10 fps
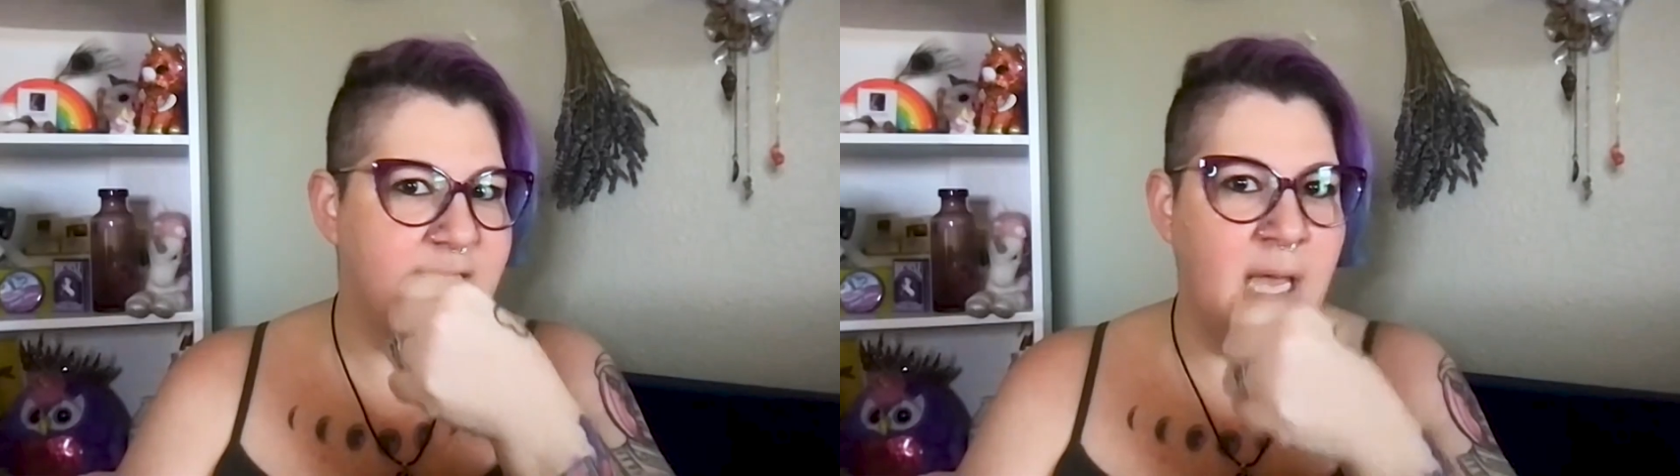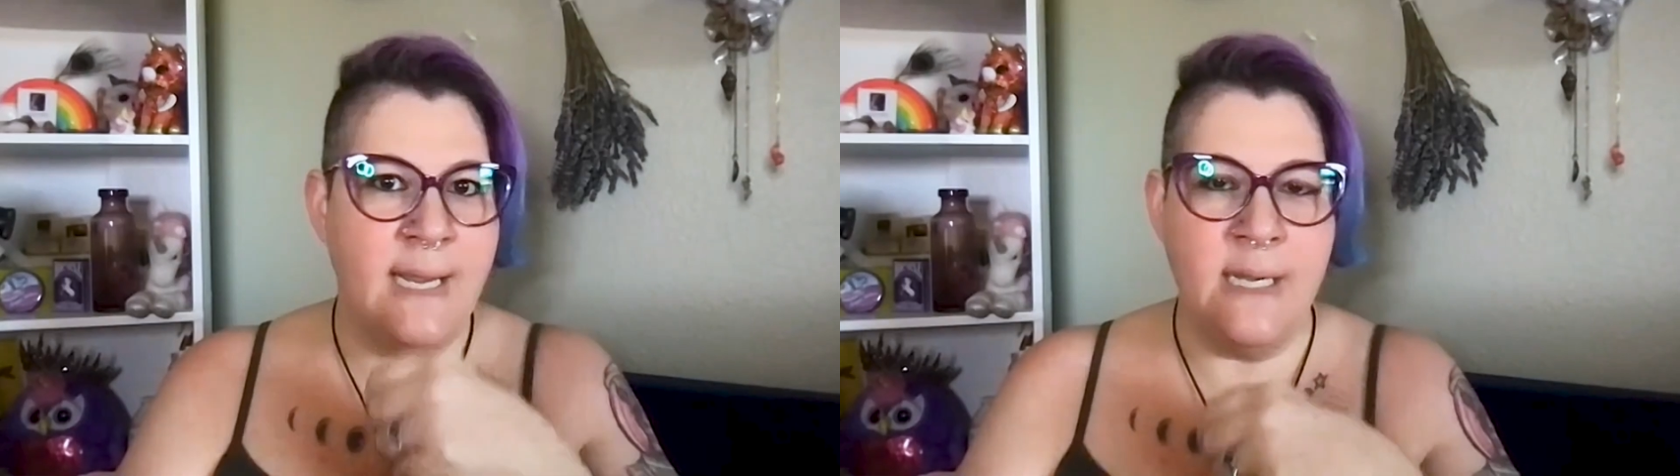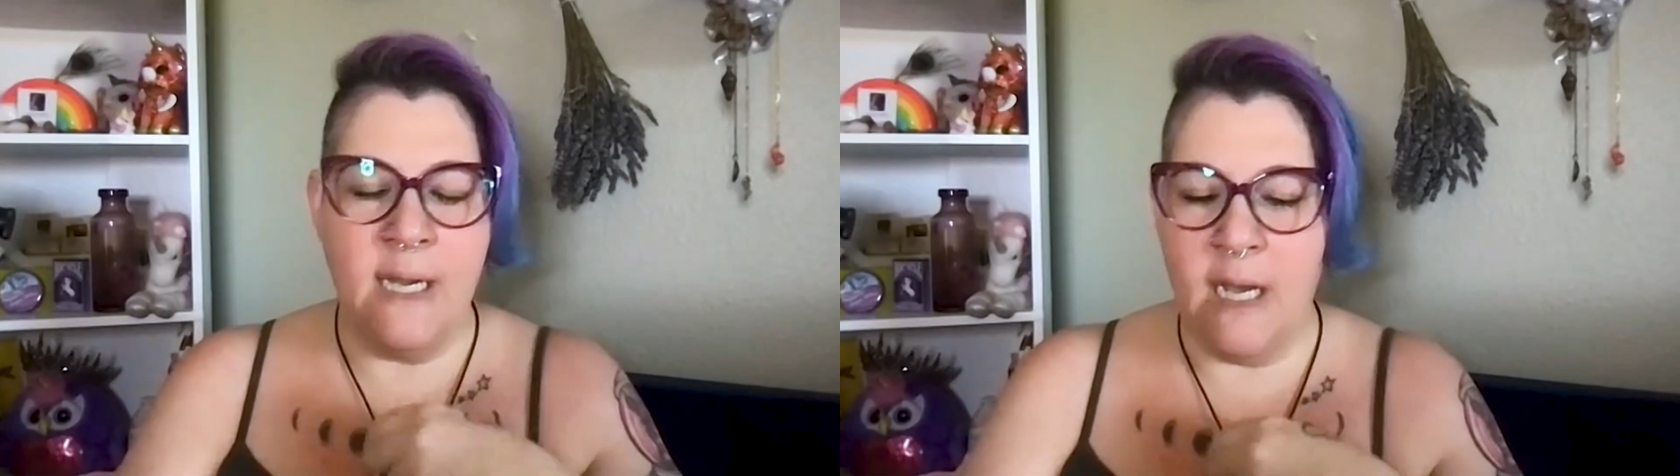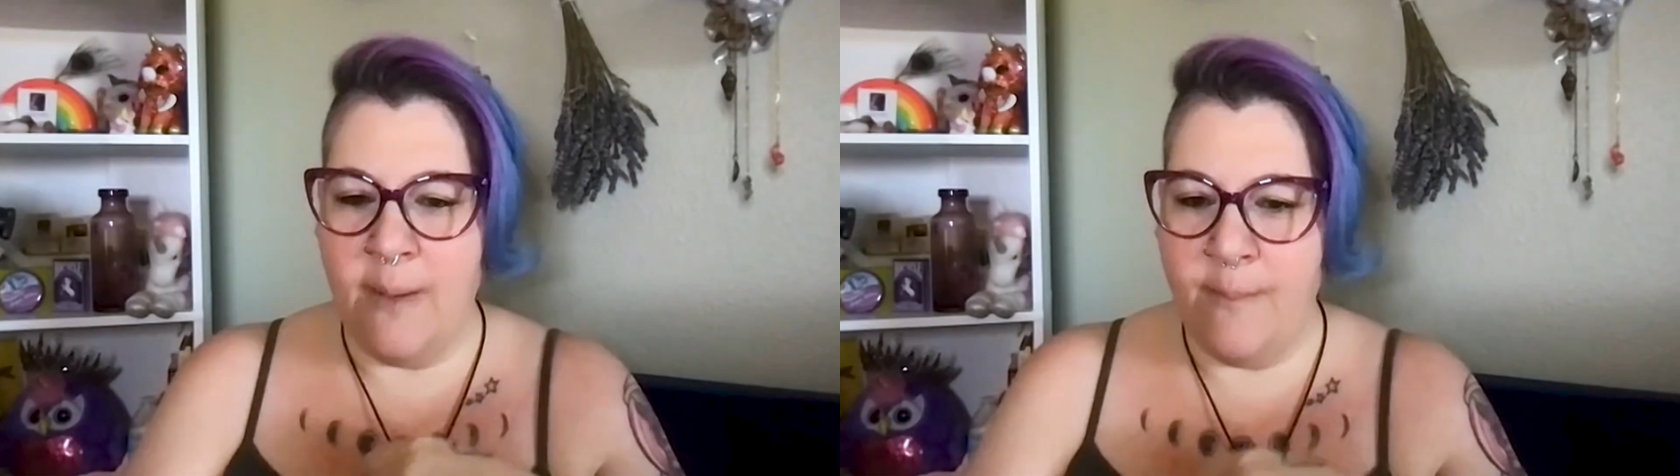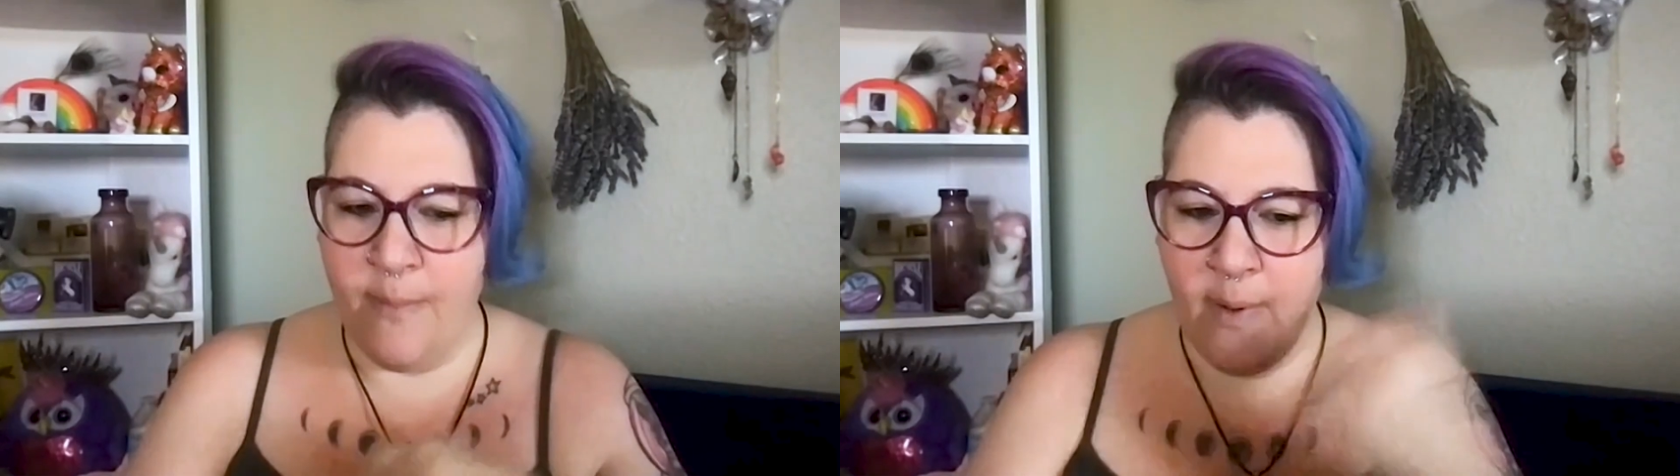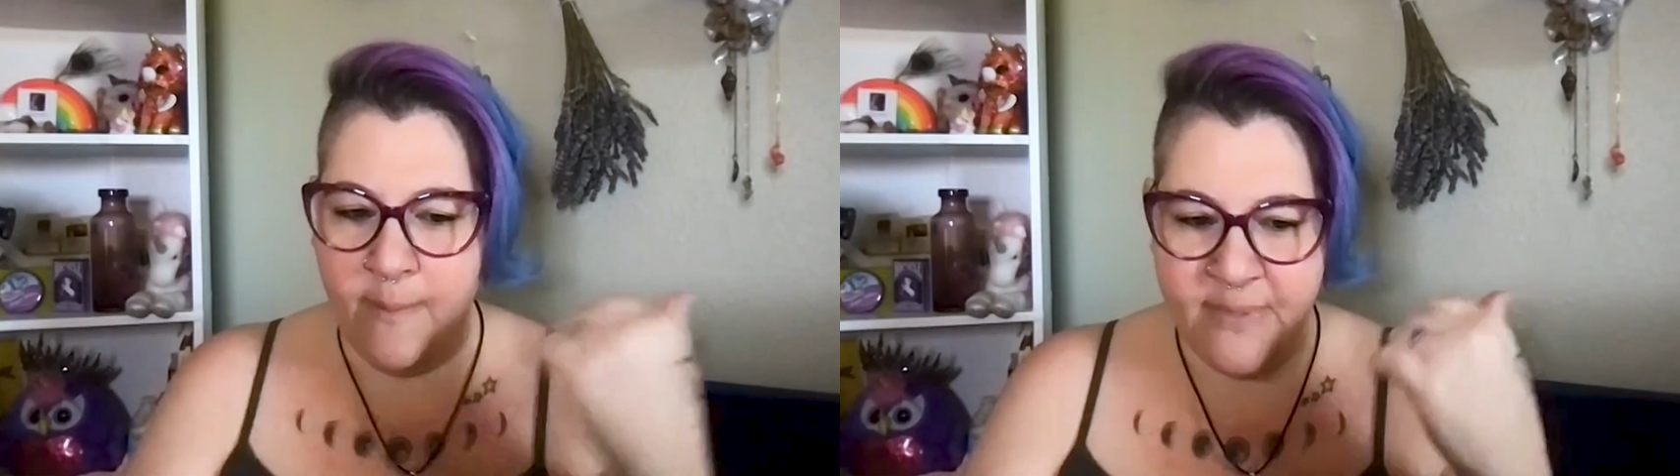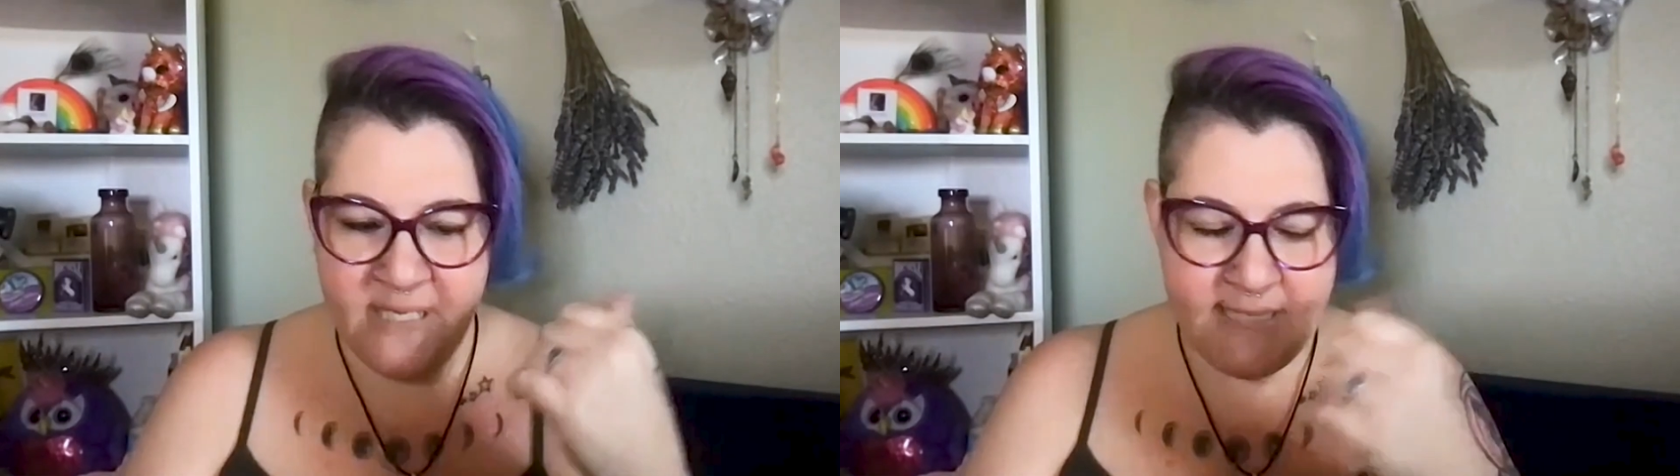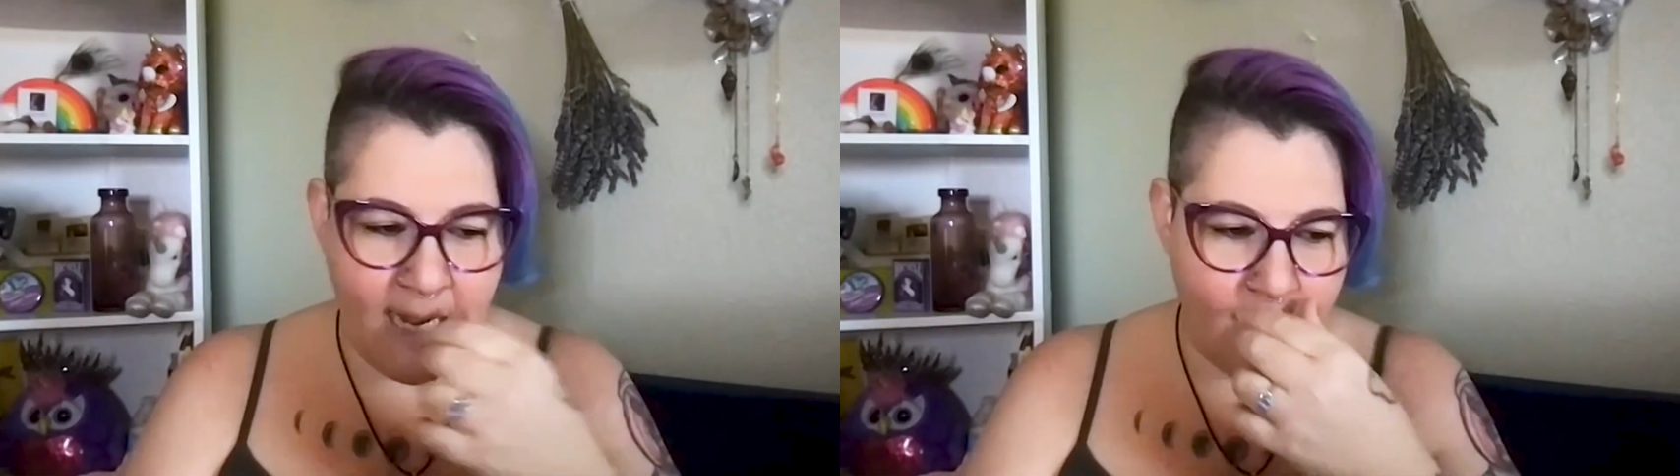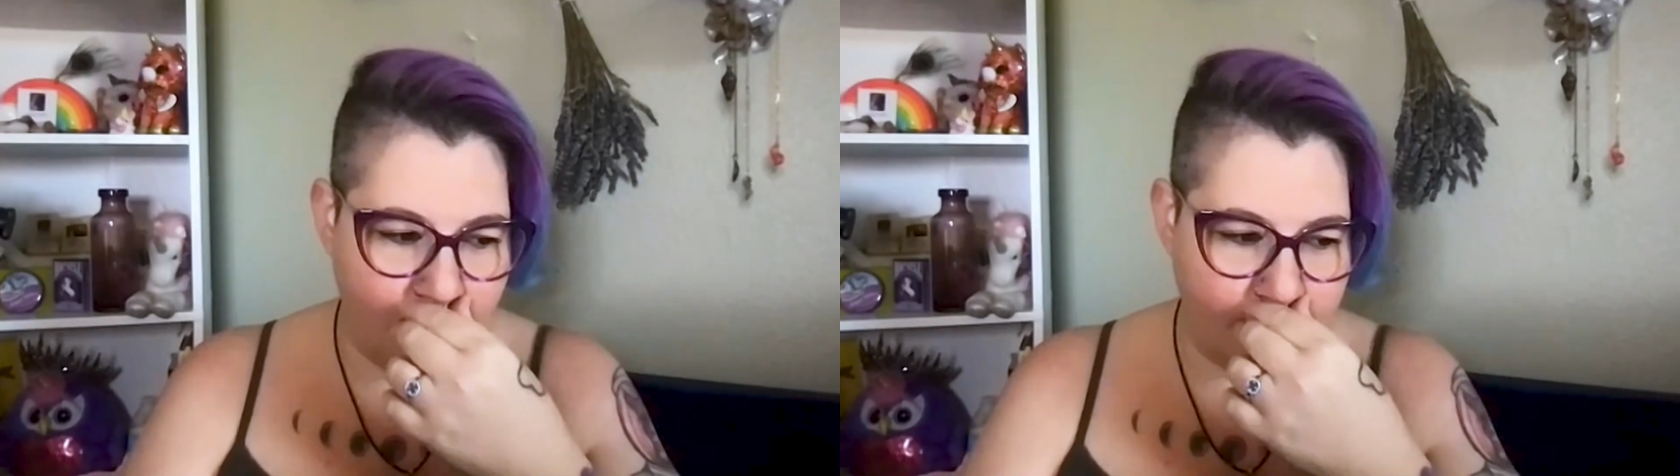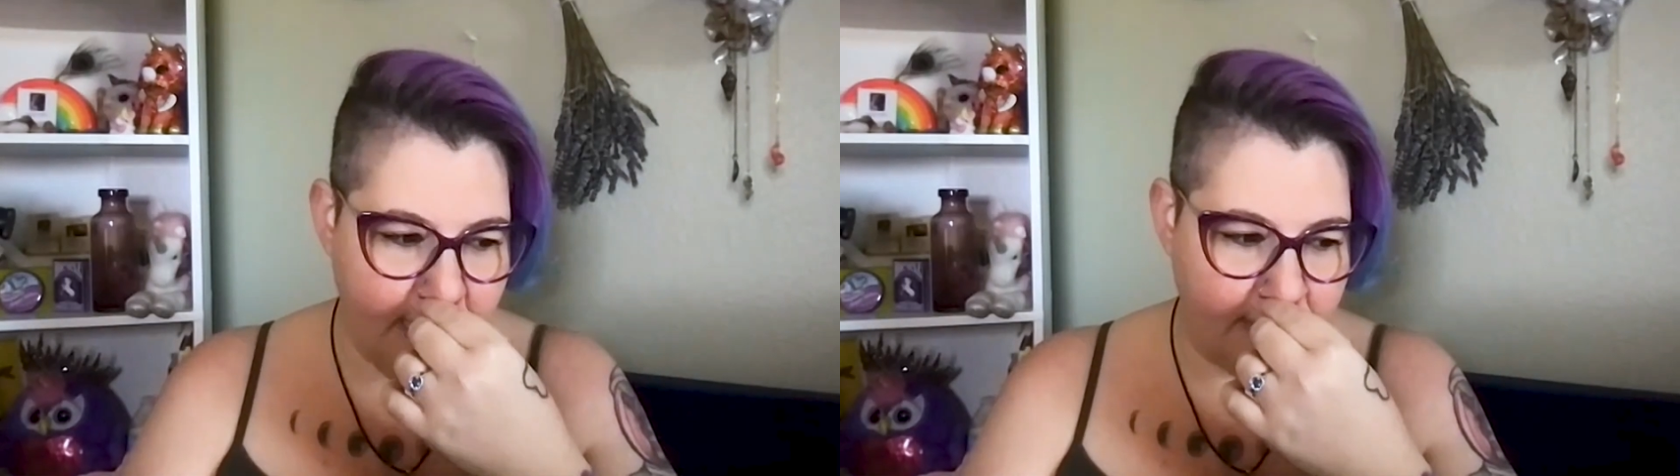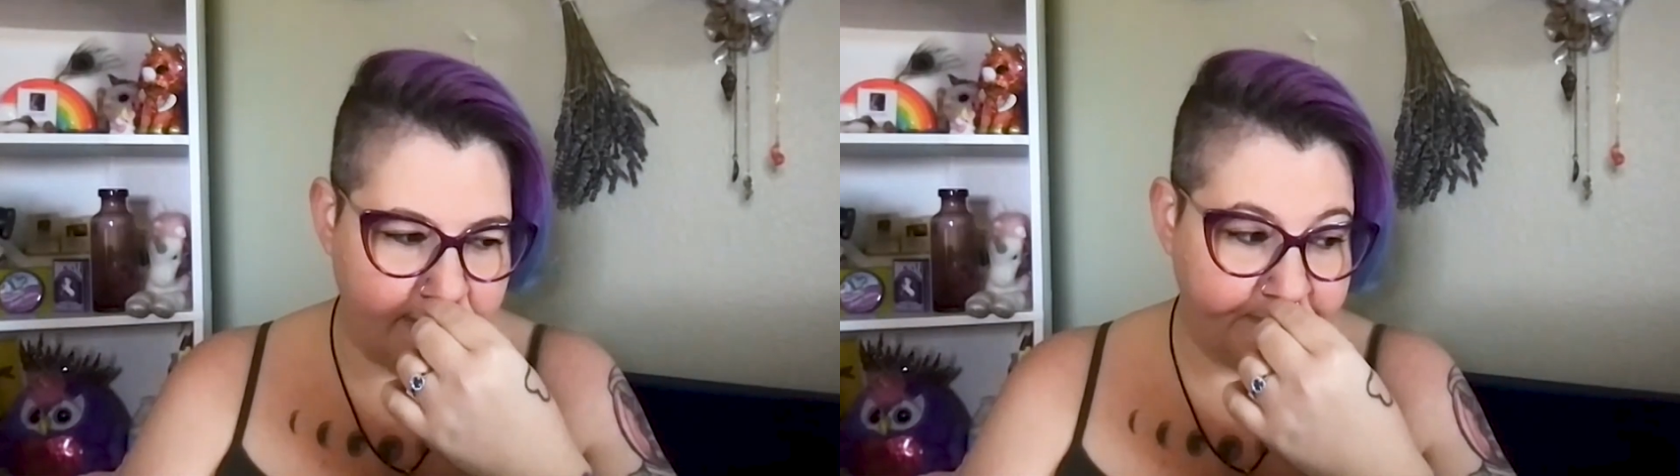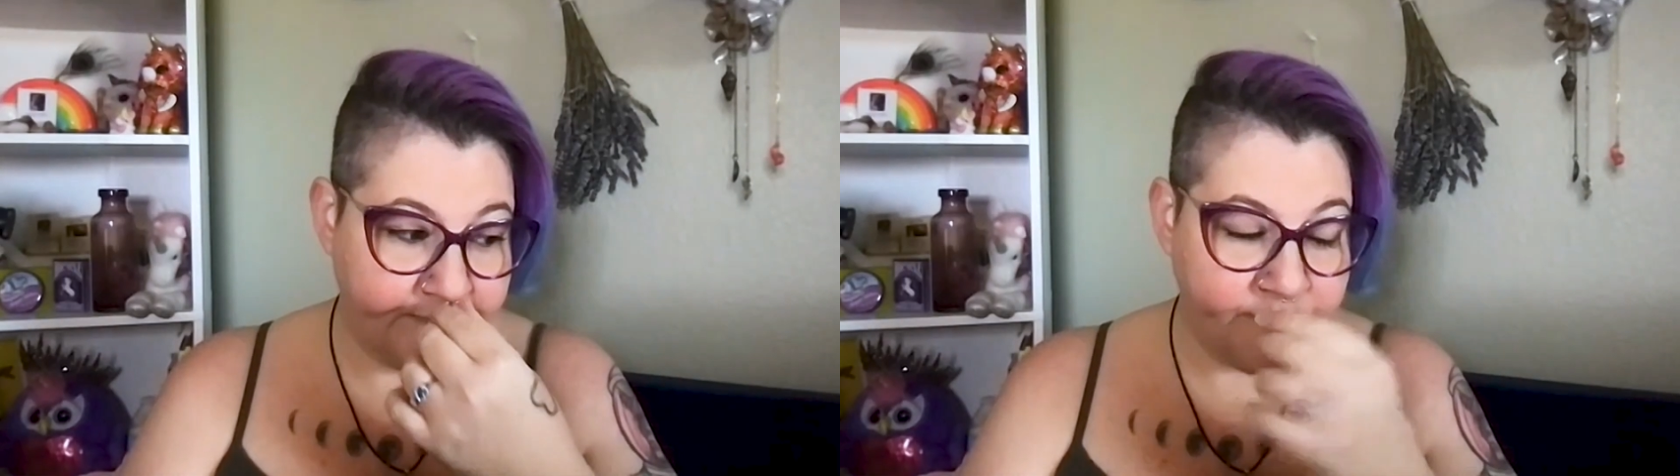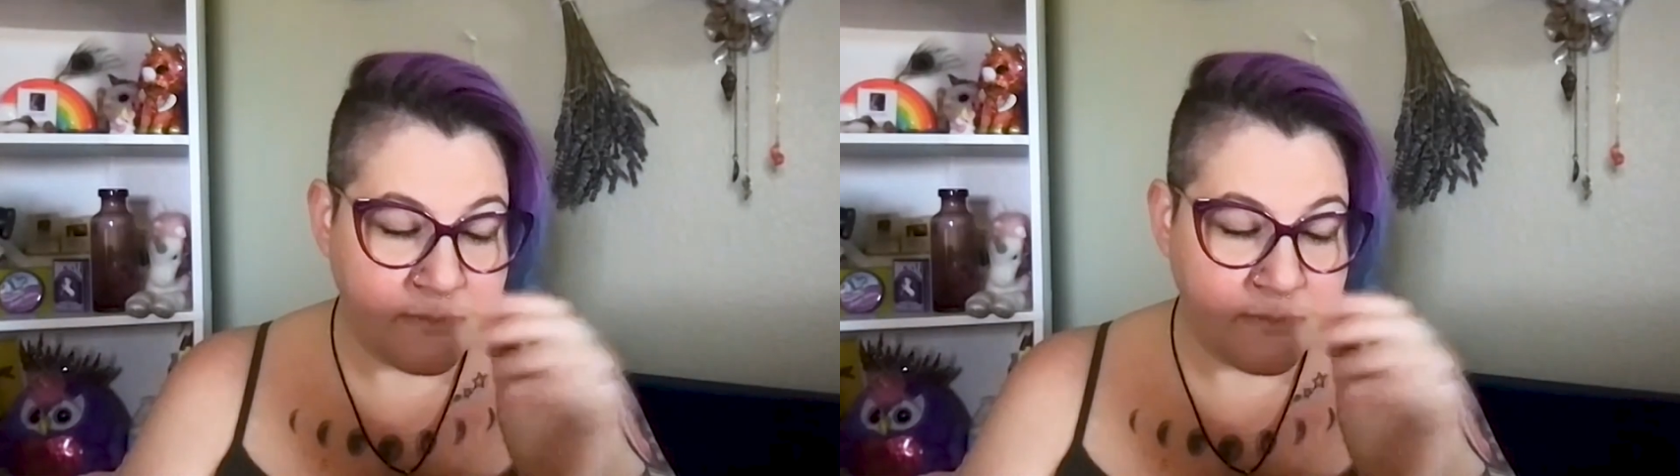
like, peace out, I'm done.